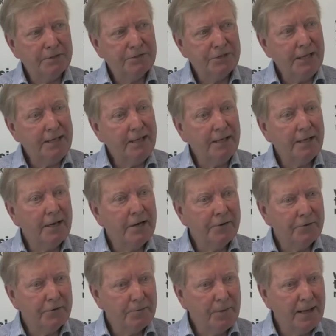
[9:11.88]
taking
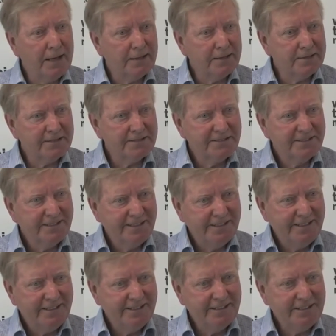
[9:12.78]
care of the planet.
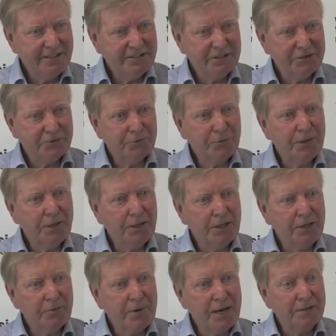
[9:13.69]
And this is
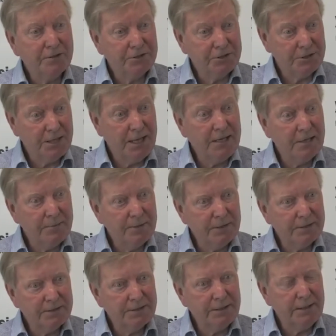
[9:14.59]
really around
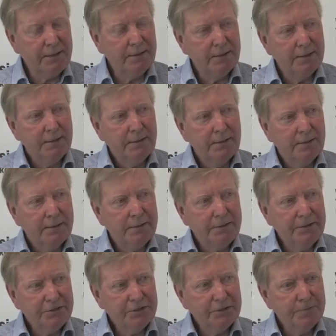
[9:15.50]
sustainability.
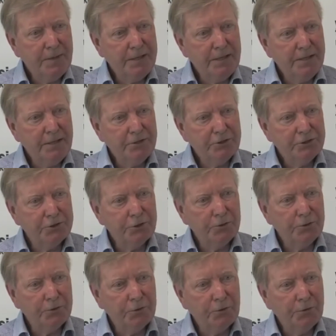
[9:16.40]
And this is making
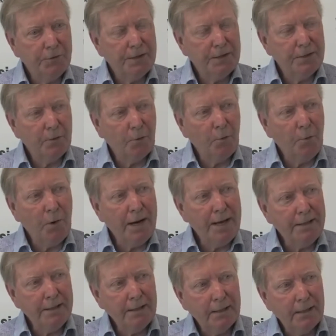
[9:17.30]
sure that
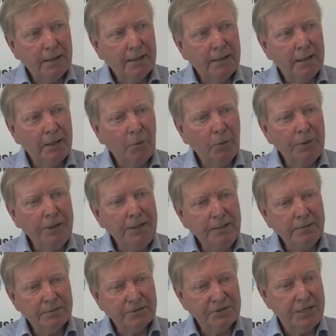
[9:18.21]
when
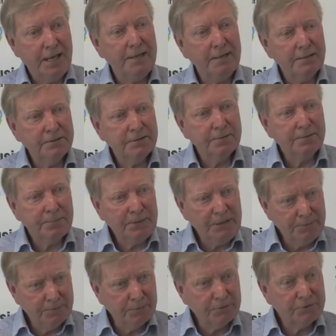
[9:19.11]
we send
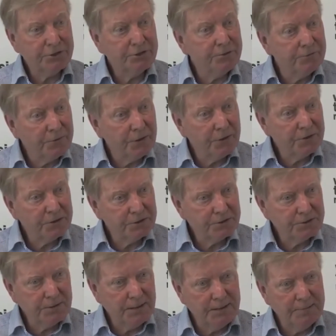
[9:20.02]
people to
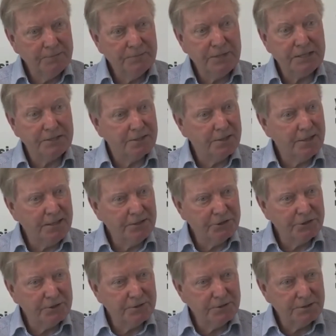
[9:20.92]
various
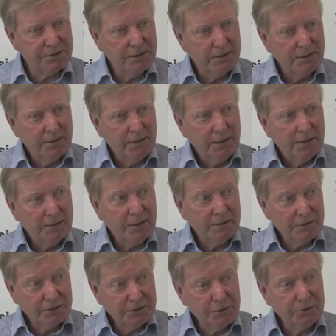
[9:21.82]
destinations,
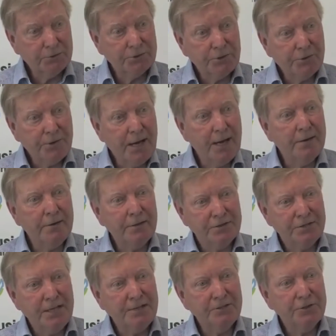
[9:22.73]
that there's also care and
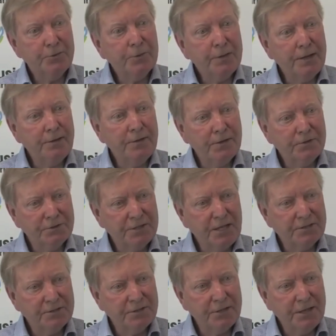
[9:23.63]
attention within those
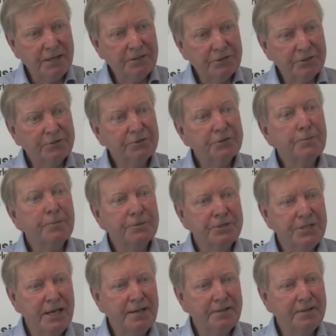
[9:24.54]
destinations to
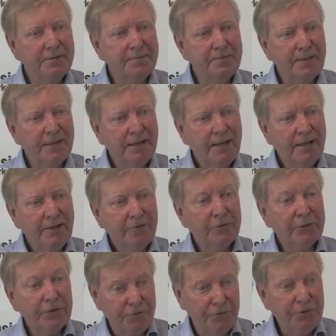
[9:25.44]
protect them for the